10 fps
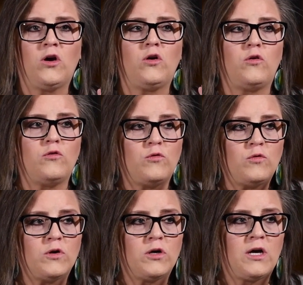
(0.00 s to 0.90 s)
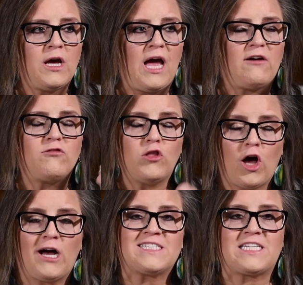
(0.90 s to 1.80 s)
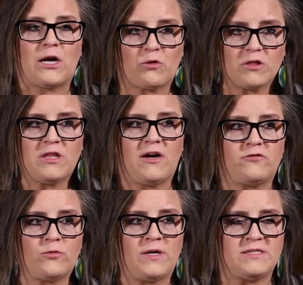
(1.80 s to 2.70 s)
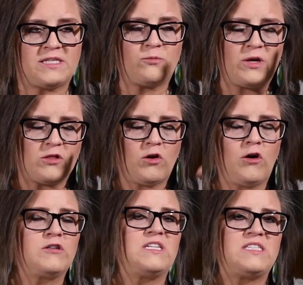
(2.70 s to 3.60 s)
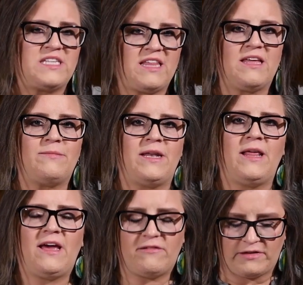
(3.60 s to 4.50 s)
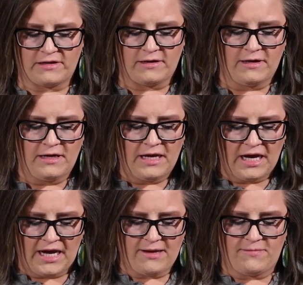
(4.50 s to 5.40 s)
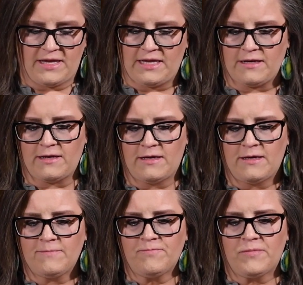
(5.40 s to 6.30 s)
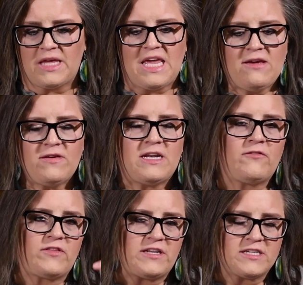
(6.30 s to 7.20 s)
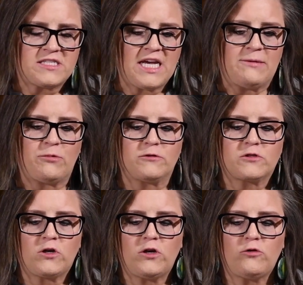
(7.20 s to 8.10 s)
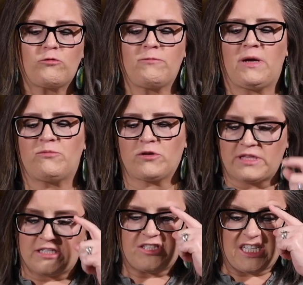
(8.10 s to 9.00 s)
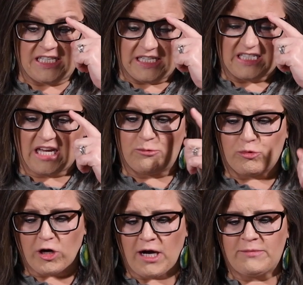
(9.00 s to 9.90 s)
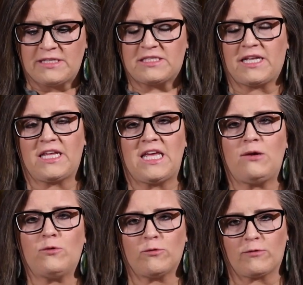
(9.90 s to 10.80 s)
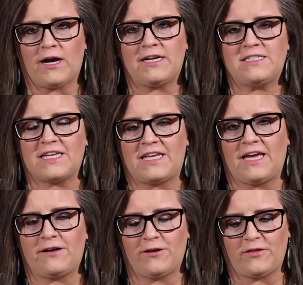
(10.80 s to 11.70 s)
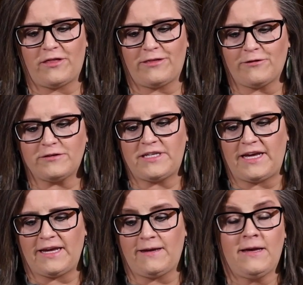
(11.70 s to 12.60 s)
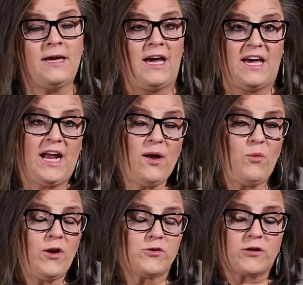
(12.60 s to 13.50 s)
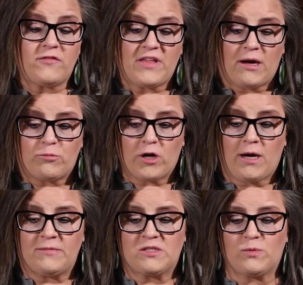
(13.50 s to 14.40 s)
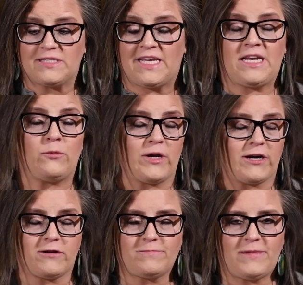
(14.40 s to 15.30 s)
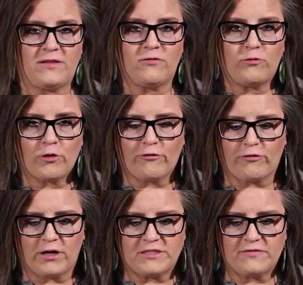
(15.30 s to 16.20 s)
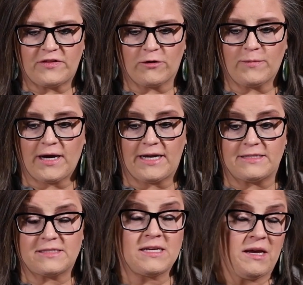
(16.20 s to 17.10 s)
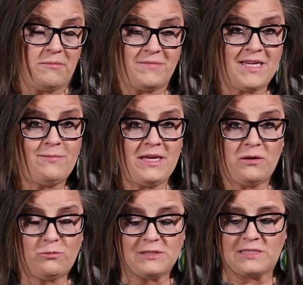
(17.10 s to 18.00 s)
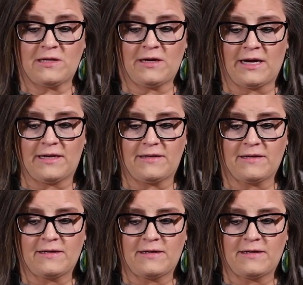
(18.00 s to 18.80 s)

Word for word: who have lost our loved ones and we long to see them in heaven. I mean, even if the disciples could remember that Jesus had promised that he would rise again on the third day. And I wonder if that promise was anywhere in the forefront of their minds. Maybe it was not.